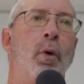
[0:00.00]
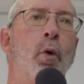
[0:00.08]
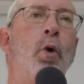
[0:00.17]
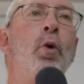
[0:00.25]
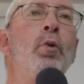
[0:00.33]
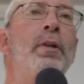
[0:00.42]

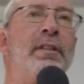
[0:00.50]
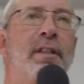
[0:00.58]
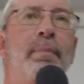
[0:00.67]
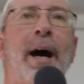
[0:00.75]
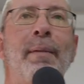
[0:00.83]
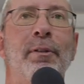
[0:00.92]
Who does
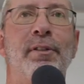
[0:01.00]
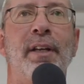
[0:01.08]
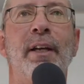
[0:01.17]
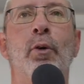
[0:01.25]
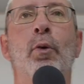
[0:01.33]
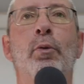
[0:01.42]
the Bible
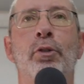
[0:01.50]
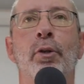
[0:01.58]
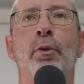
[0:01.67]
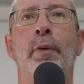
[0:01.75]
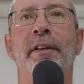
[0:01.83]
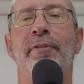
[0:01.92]
say who
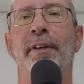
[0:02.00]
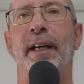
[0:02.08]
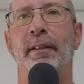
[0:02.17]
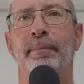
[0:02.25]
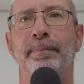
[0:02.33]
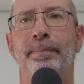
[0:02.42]
should we fear?